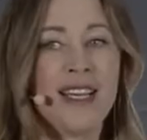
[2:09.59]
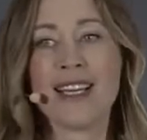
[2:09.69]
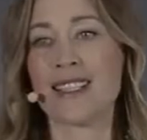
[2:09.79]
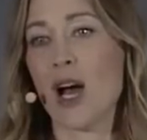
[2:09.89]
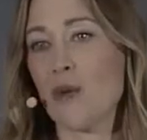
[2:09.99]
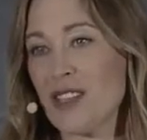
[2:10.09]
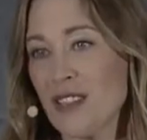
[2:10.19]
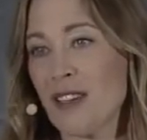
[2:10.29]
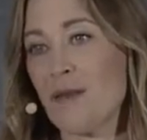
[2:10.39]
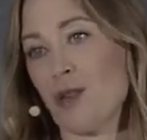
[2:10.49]
It's how we
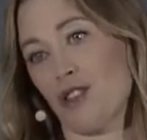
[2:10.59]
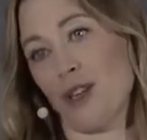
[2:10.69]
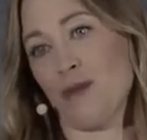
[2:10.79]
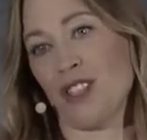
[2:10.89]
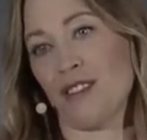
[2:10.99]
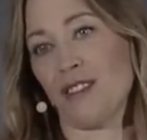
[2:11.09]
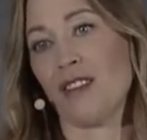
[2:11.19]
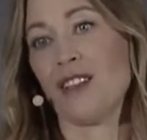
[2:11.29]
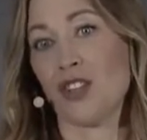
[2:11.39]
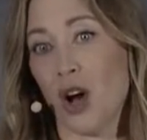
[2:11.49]
send prescriptions
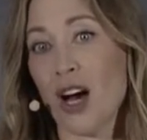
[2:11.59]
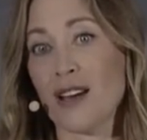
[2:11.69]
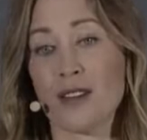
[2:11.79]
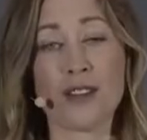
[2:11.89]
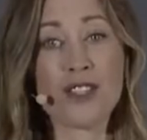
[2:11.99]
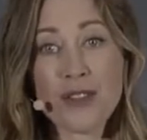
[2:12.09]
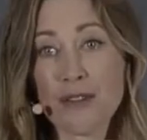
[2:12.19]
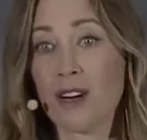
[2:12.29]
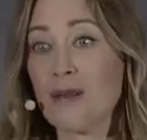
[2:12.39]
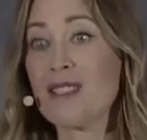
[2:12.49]
to the
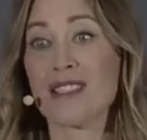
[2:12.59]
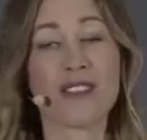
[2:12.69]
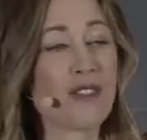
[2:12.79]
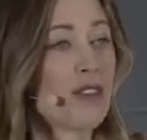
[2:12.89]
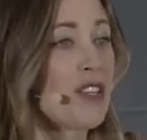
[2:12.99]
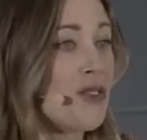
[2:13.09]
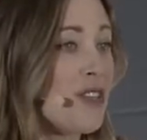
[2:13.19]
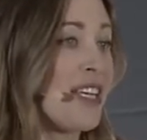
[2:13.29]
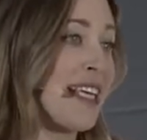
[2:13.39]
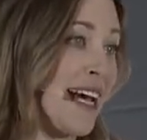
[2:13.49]
pharmacy so that you
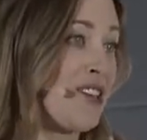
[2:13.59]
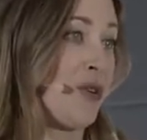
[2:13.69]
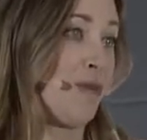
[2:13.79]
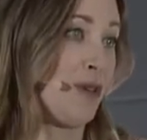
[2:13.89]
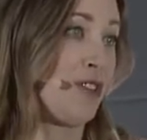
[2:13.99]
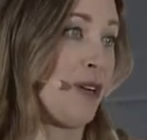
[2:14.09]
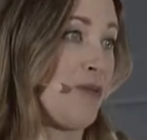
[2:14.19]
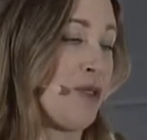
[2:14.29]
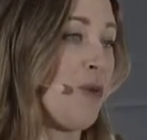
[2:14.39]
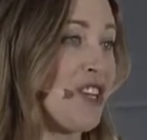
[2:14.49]
can get your
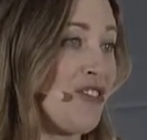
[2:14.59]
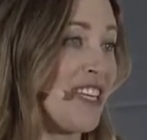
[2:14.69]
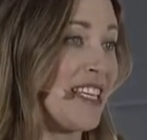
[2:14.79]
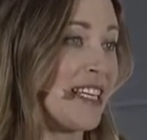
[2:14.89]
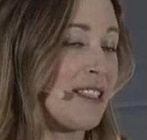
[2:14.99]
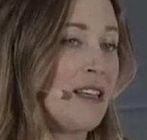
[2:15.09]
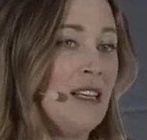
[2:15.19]
prescription when you need it.